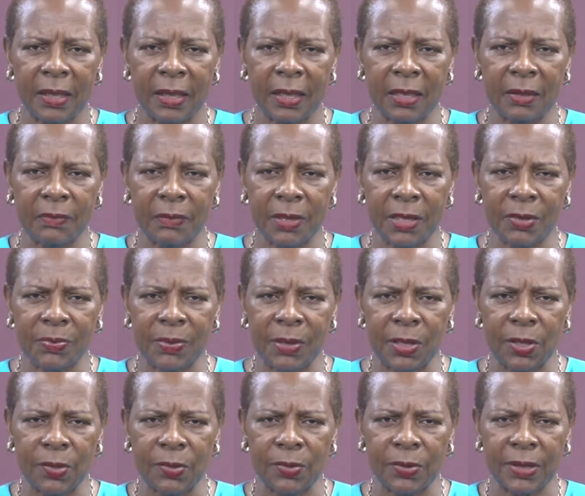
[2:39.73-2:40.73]
It must be
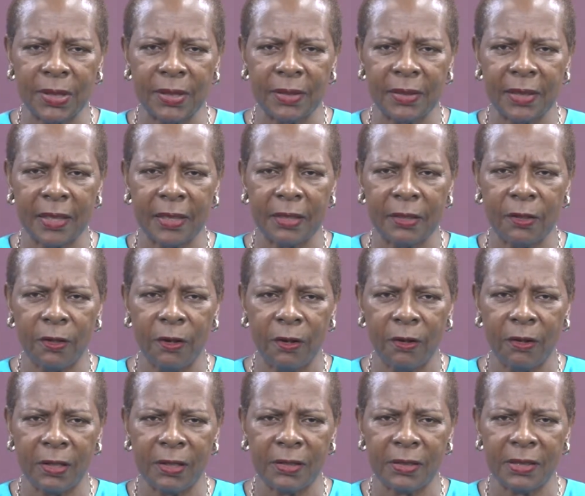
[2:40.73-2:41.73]
noted that the
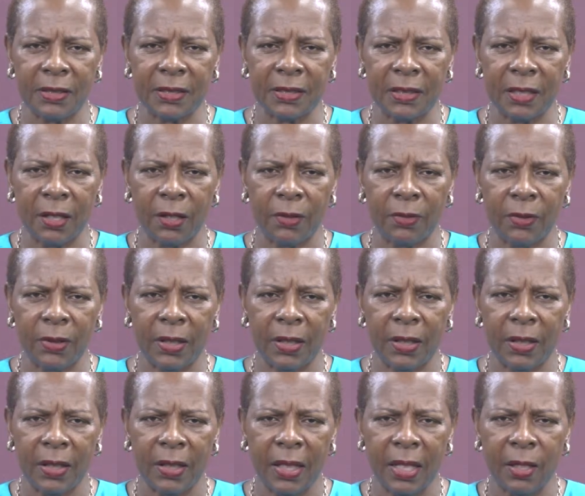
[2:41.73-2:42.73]
caucus is now
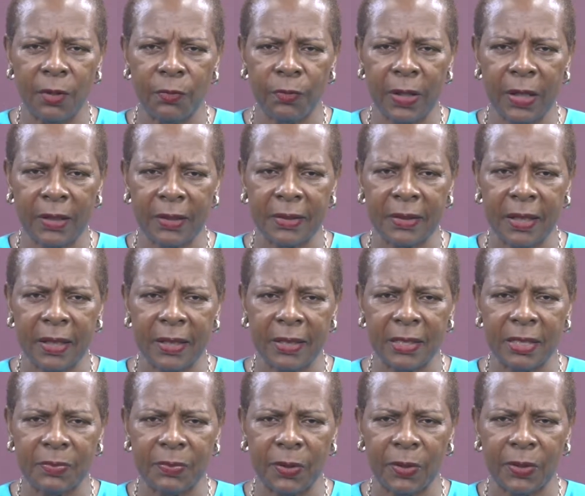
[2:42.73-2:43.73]
a
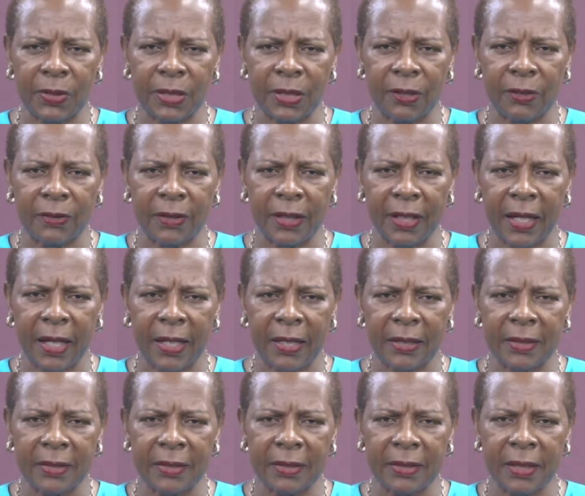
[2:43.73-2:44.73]
recognized body on the
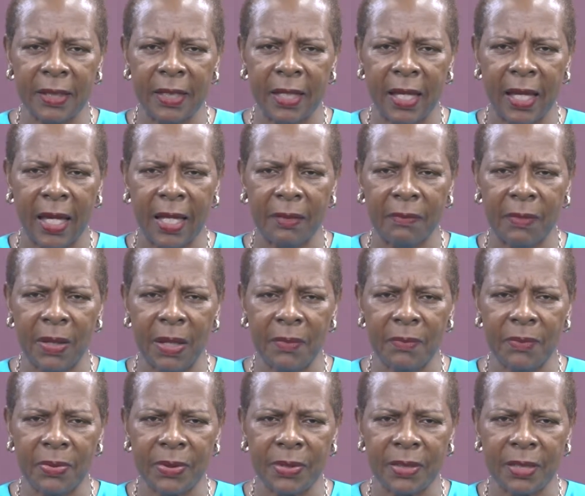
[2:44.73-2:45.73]
island, and
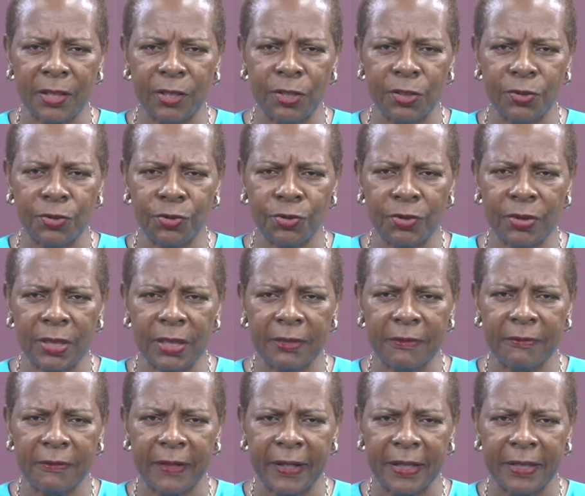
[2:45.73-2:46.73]
members are usually
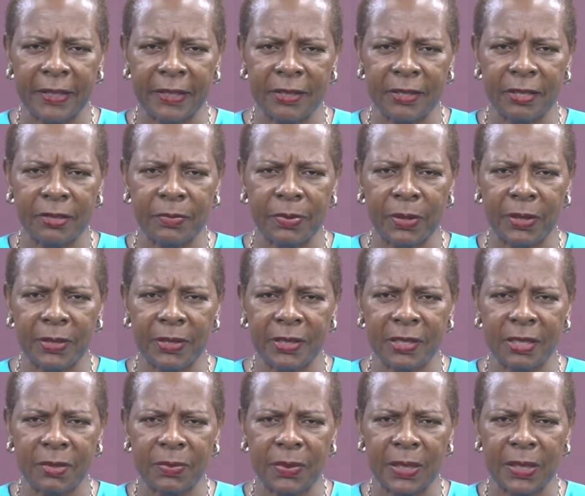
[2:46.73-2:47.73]
invited to
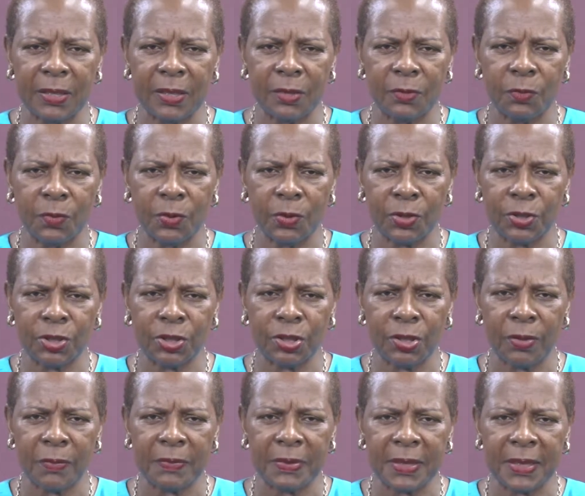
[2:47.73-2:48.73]
participate in
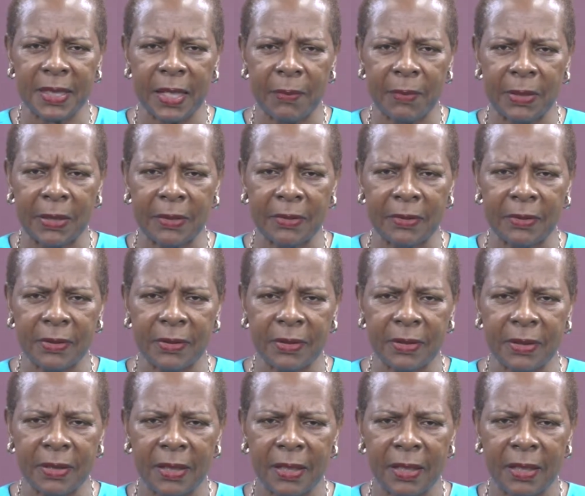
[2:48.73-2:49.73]
workshops,
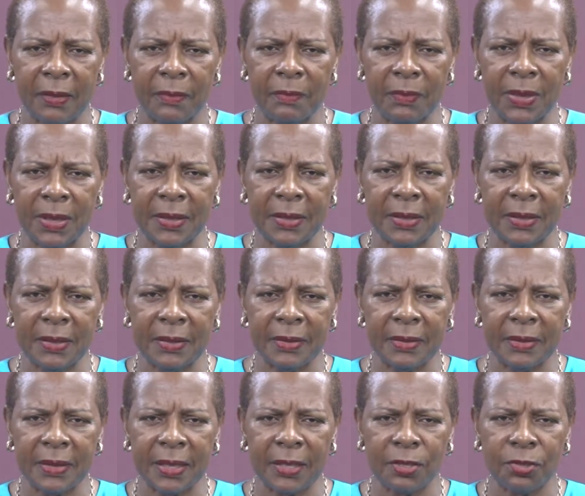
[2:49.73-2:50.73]
seminars,
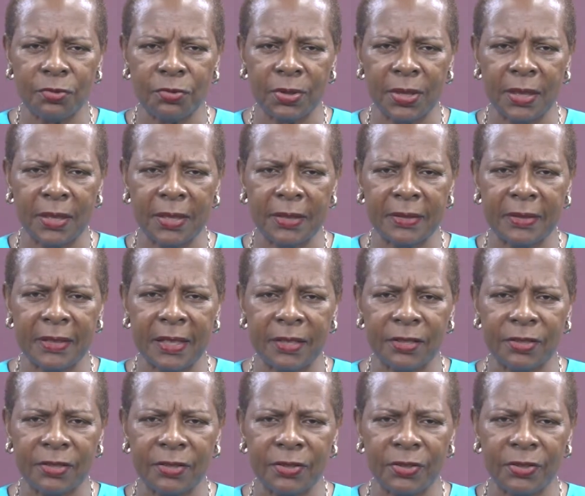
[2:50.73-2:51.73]
meetings, and training
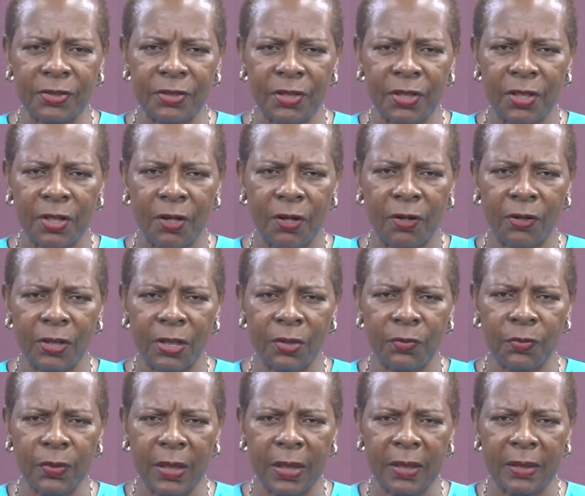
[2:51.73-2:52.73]
sessions on a
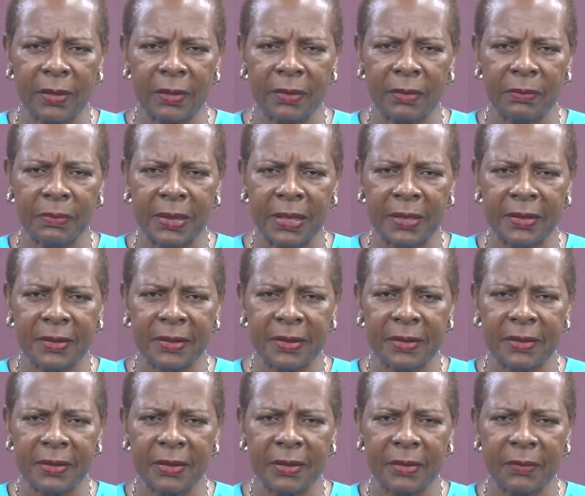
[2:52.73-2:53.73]
regular
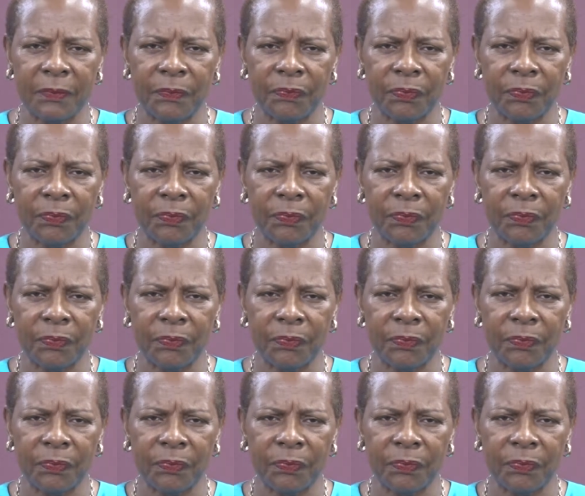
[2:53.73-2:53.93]
basis.